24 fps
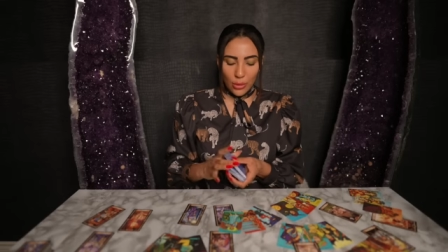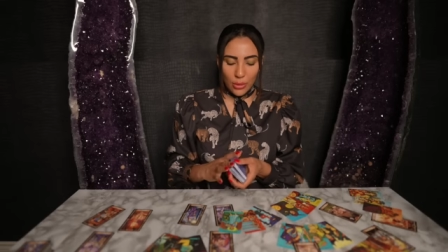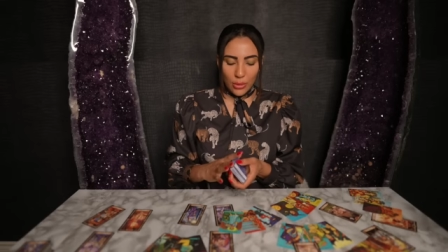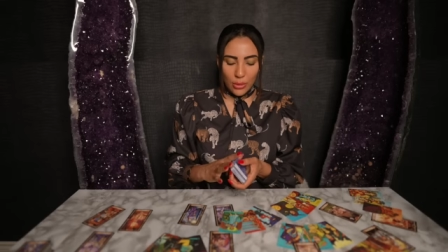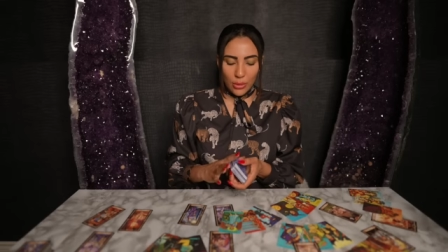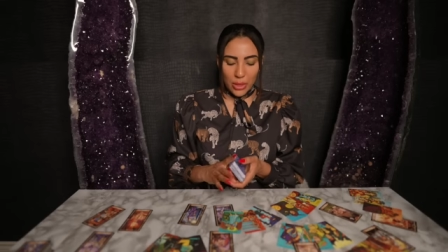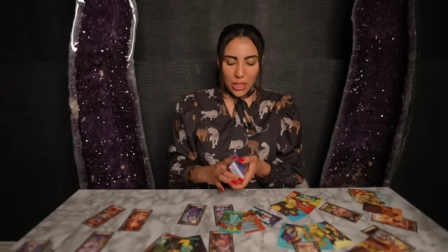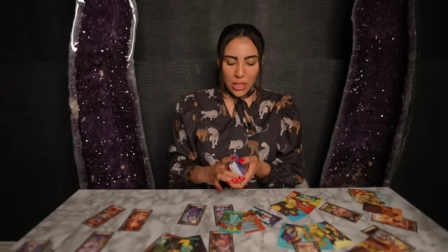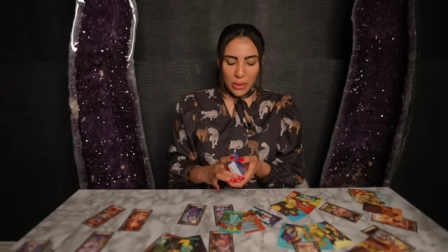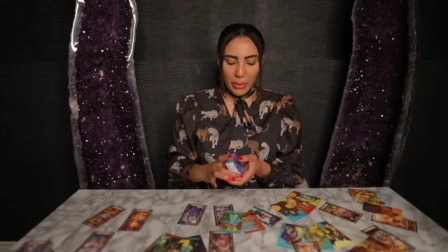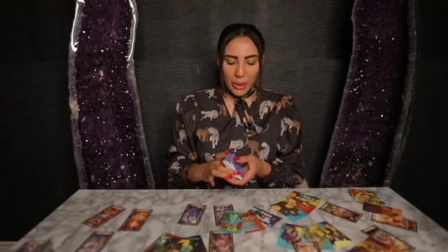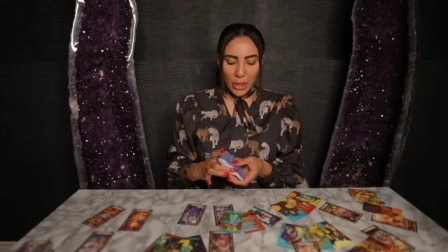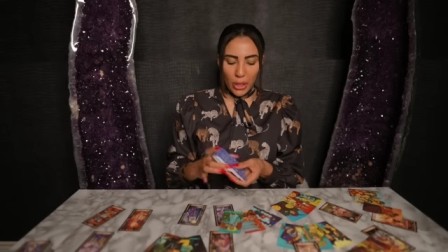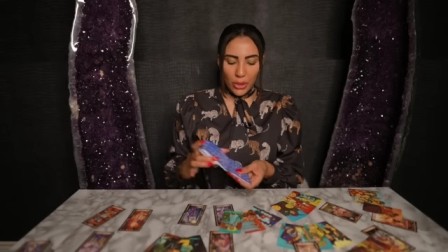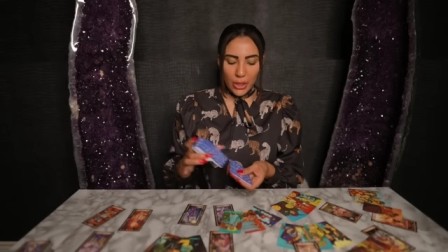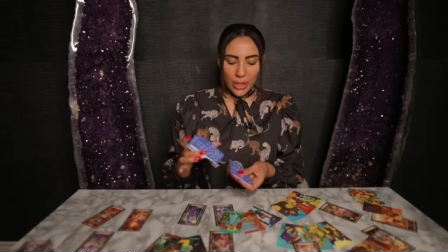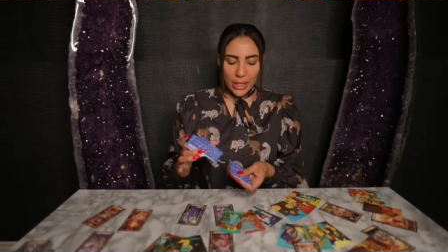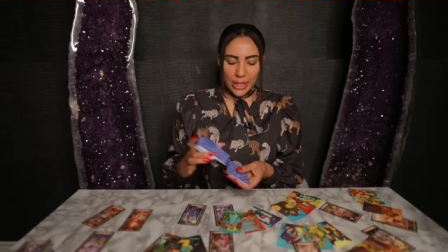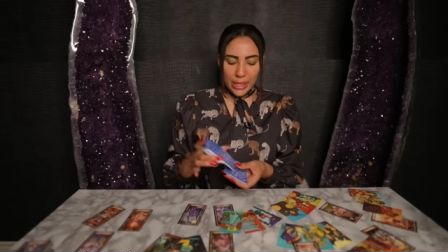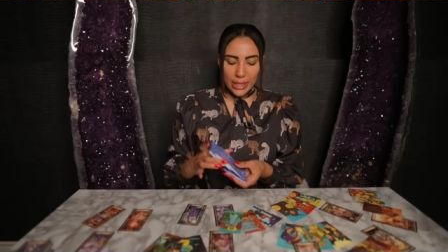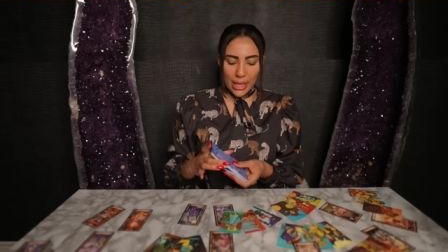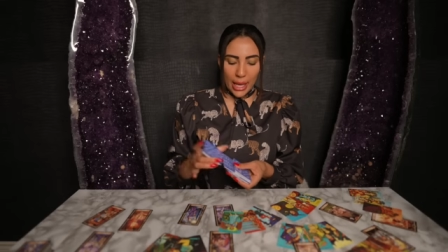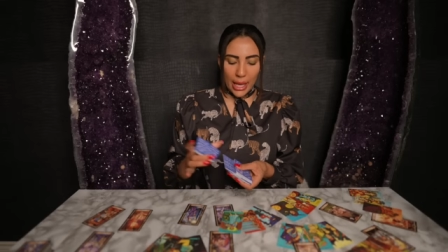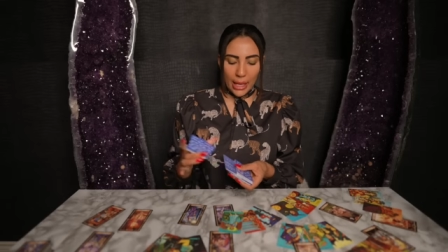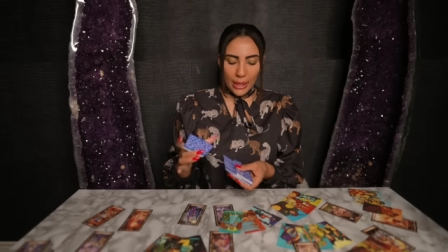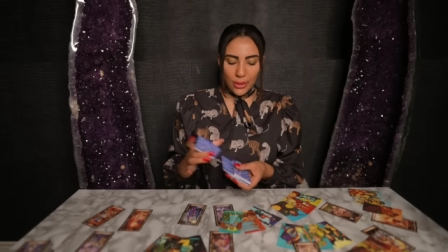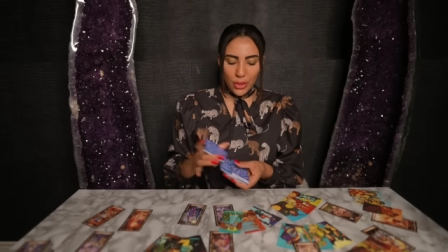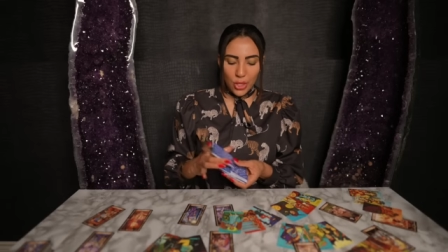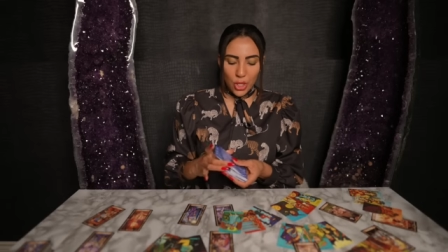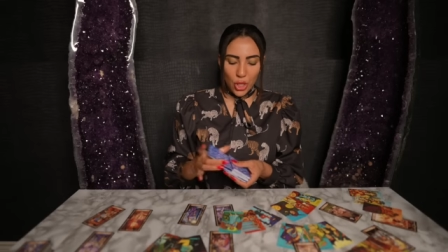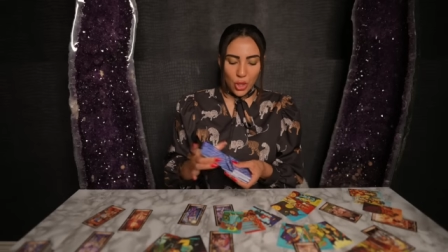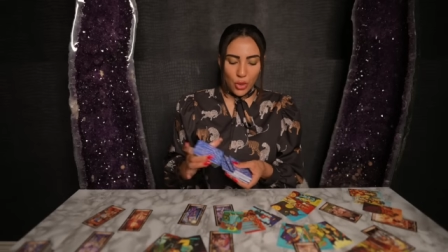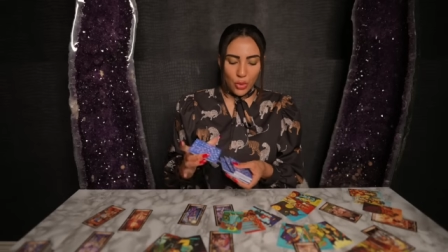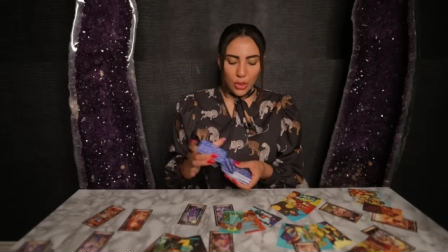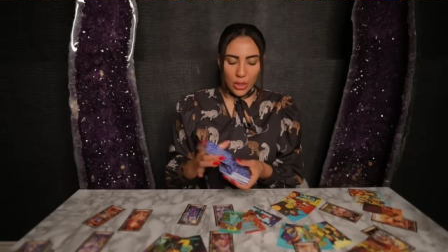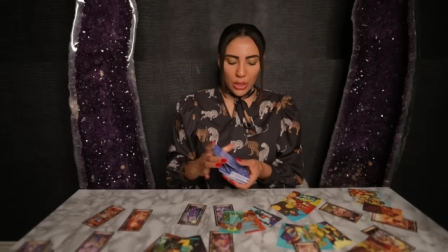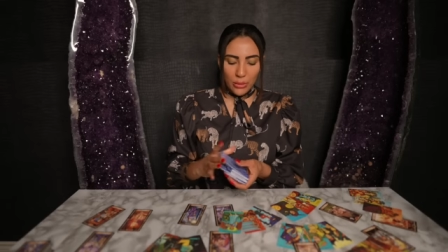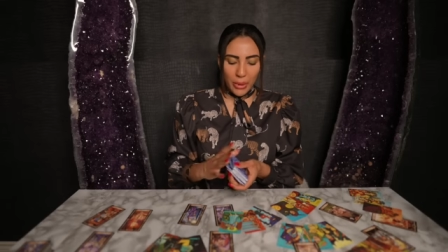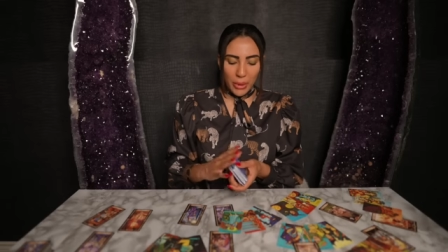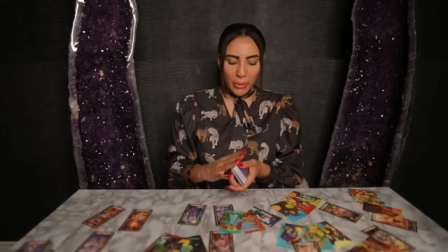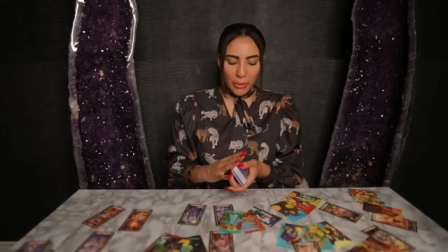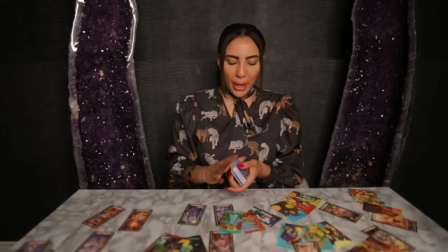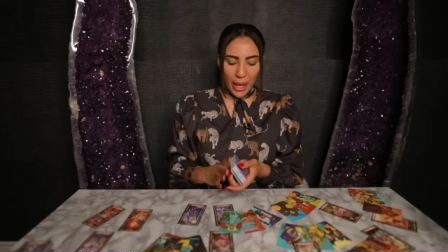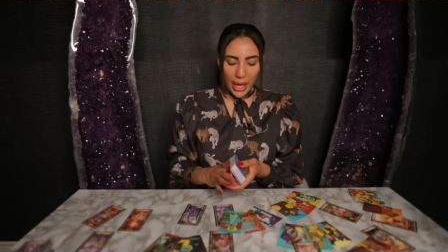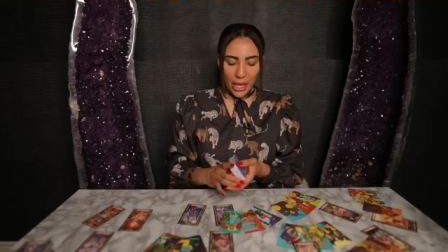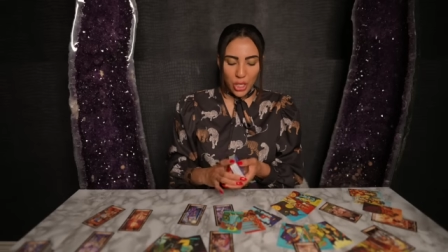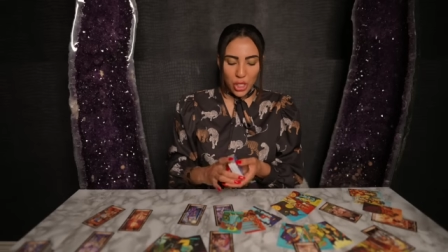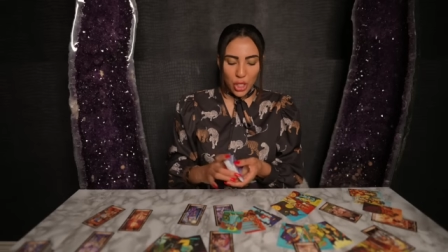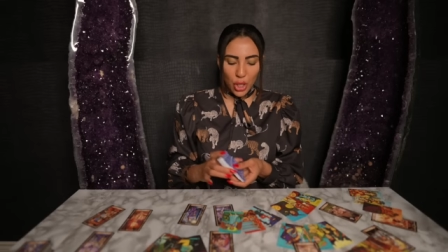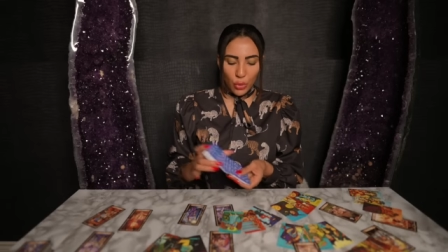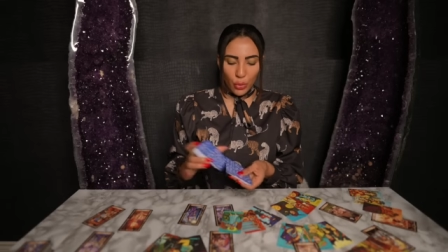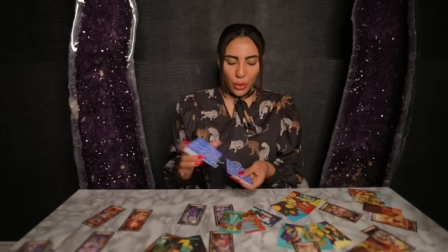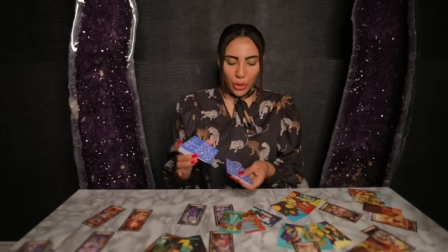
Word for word: spirit is saying to you to be patient